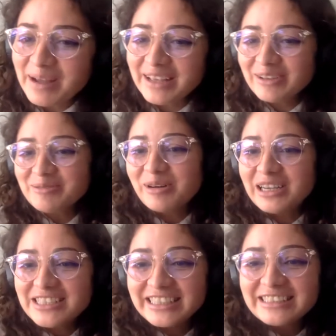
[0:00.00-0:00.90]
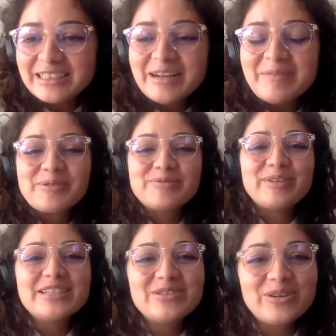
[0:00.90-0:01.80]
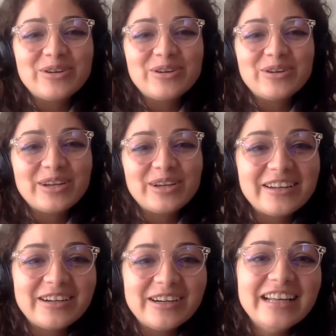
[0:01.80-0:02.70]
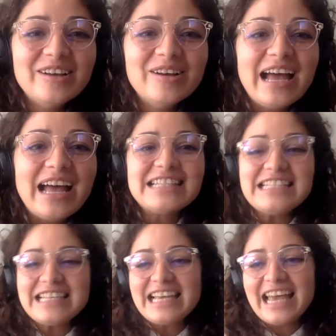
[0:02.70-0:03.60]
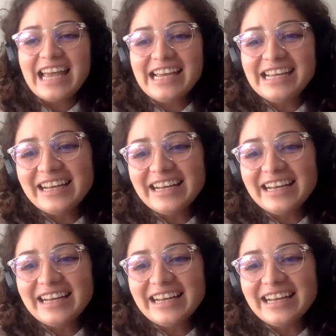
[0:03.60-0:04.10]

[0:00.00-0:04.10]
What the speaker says: Michael Washington, a professor here at CCA.